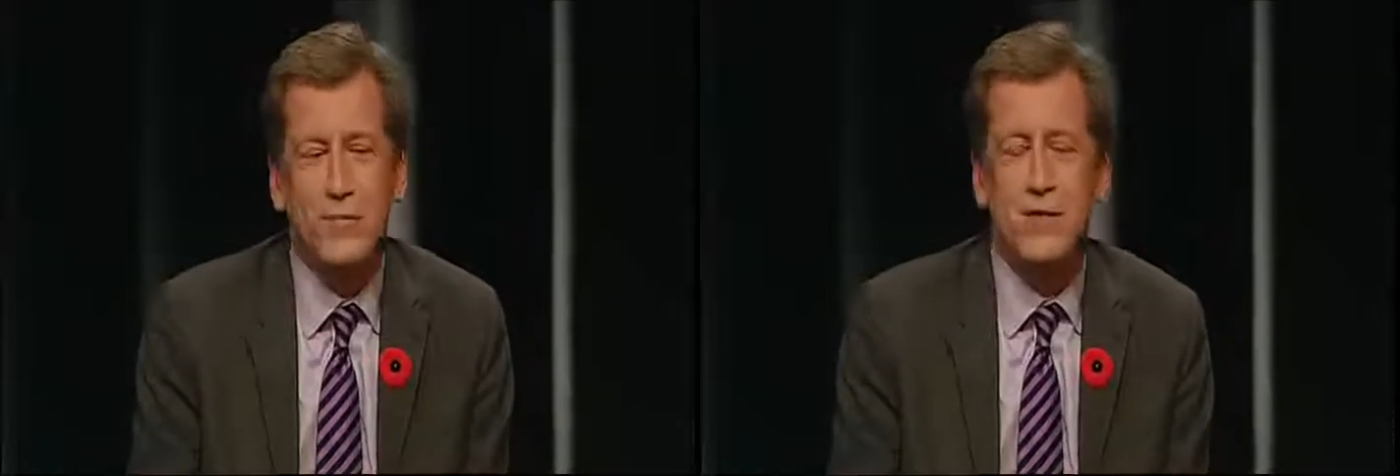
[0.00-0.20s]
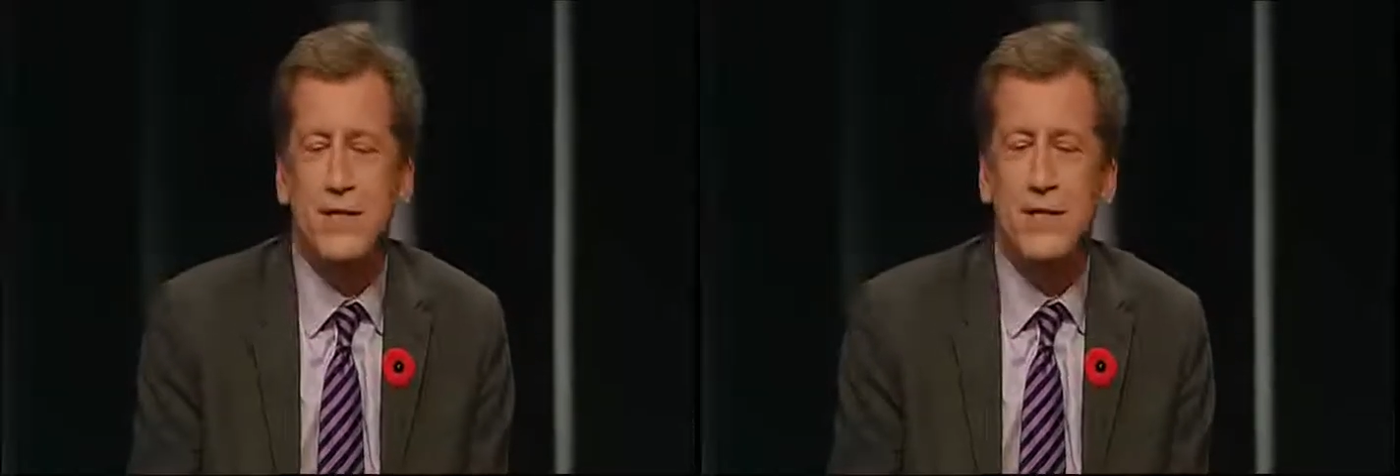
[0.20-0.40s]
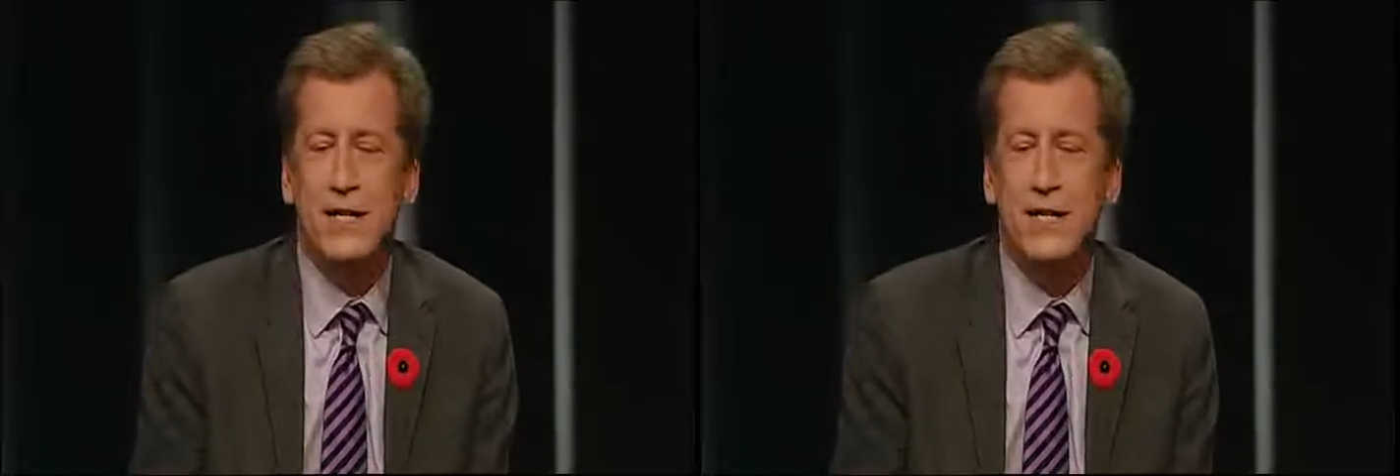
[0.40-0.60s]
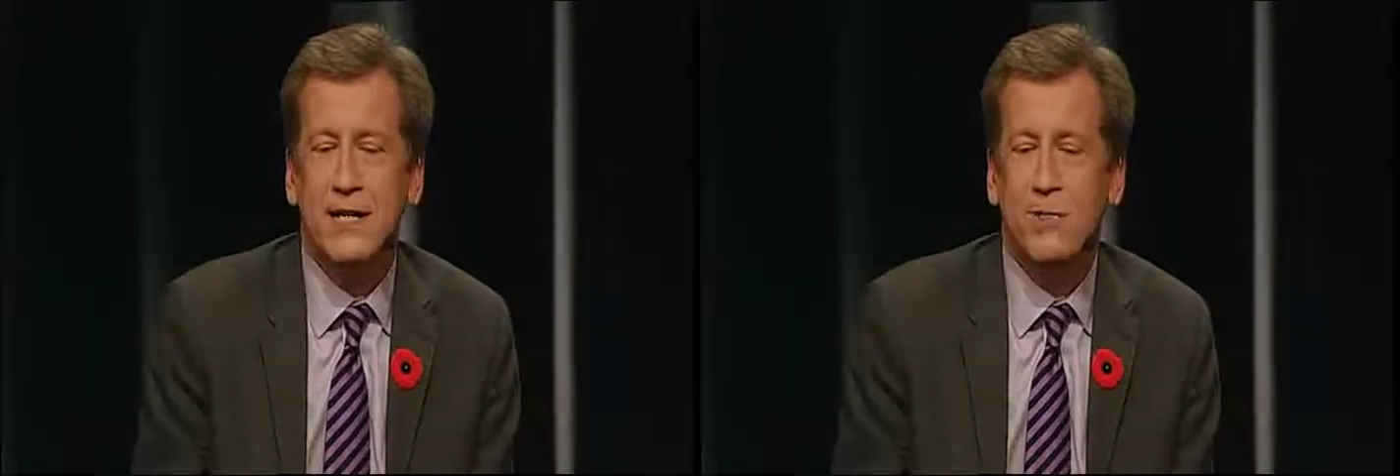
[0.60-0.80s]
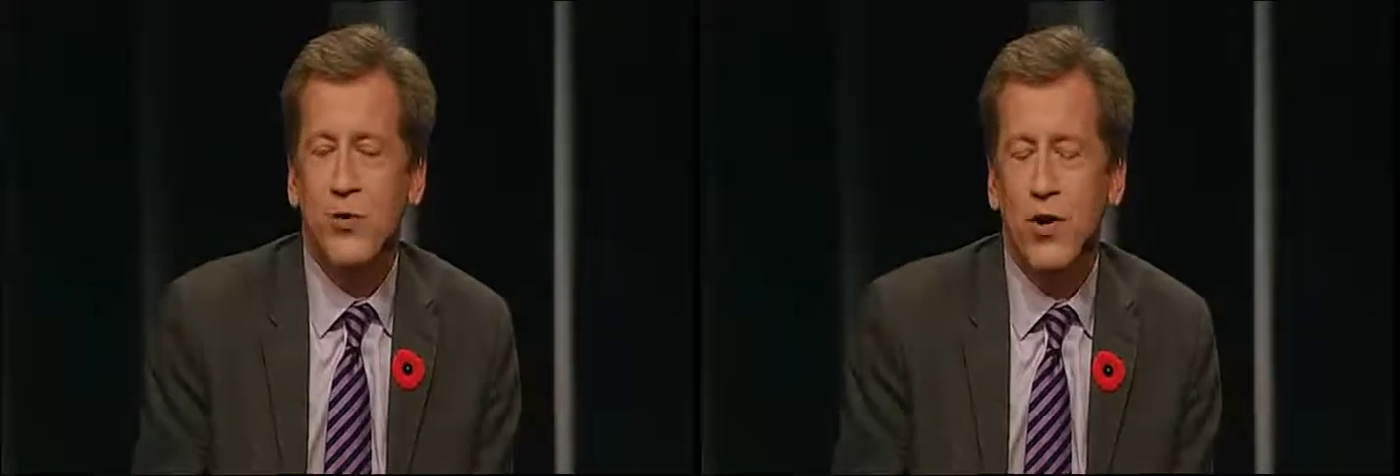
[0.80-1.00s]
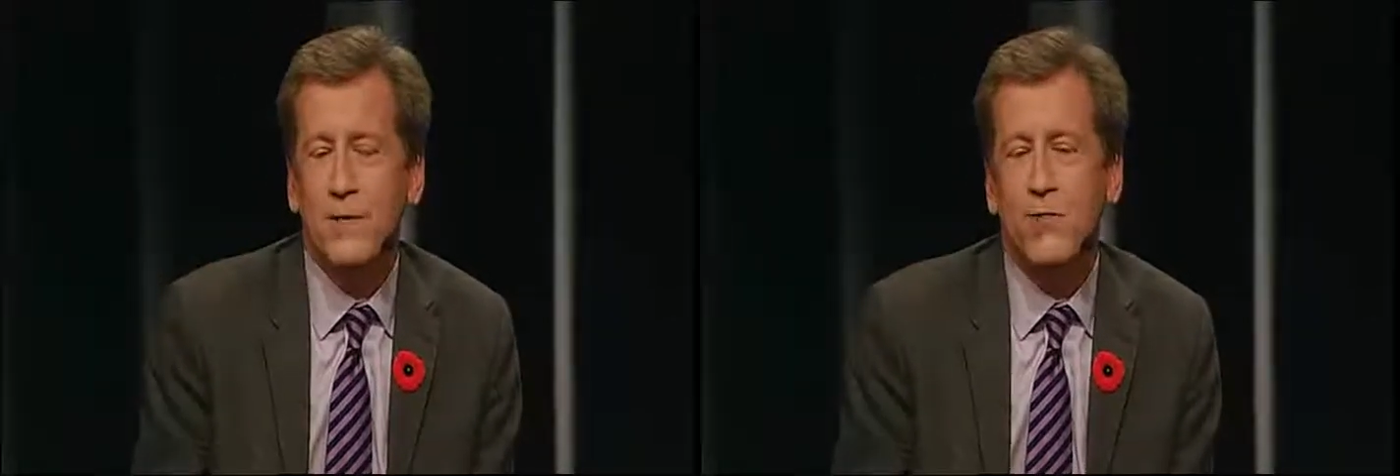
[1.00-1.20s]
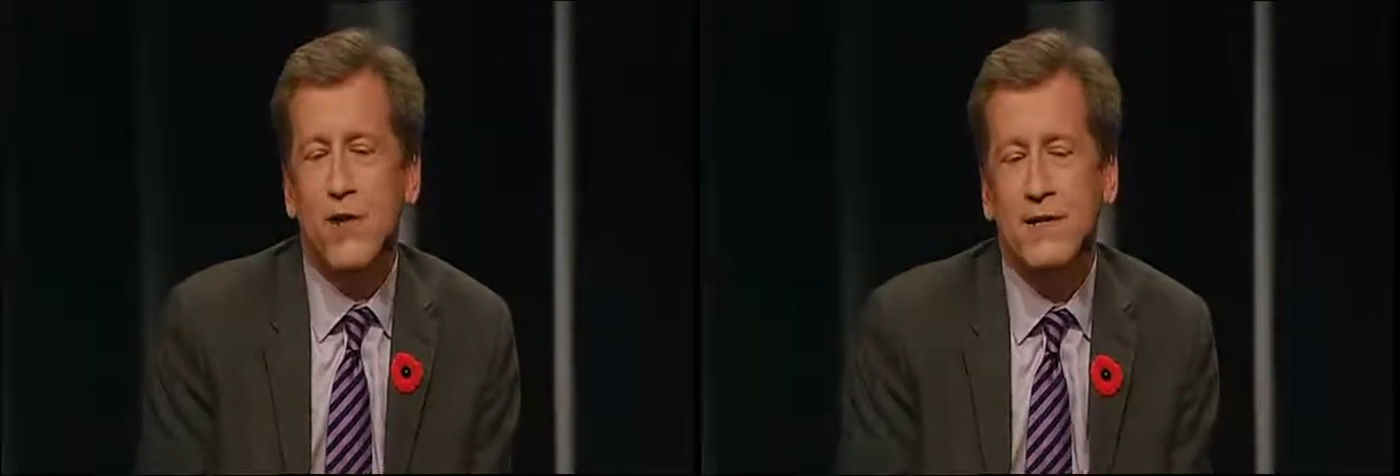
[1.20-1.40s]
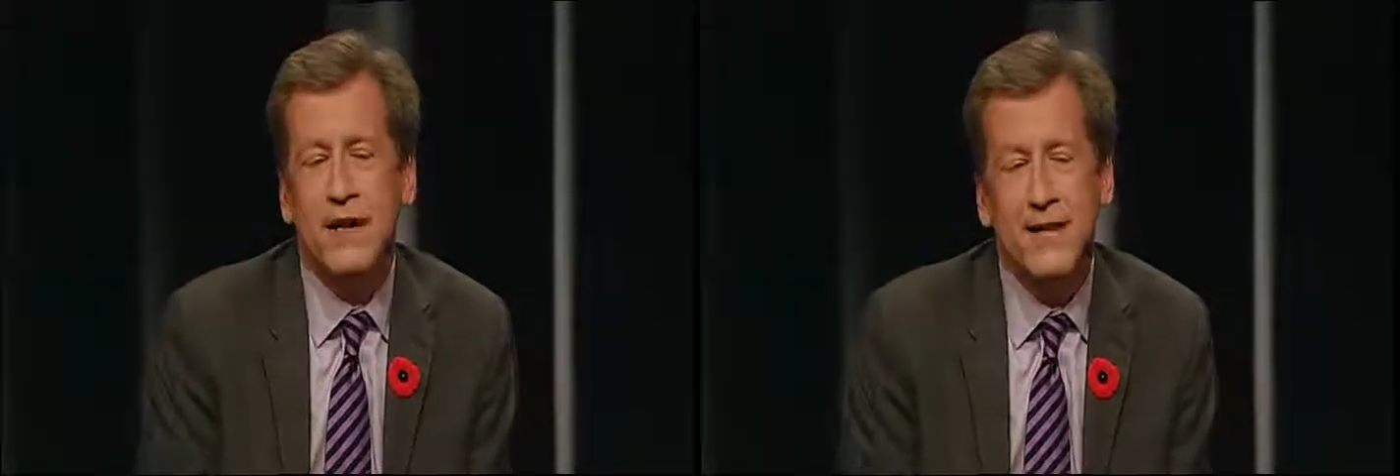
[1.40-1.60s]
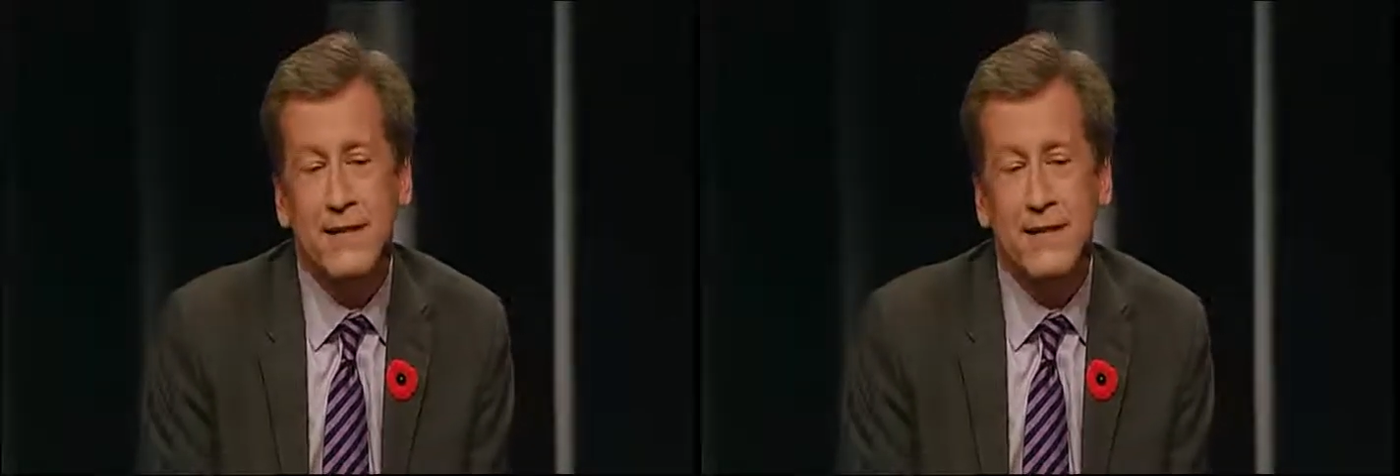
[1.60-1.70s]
would employ me one day.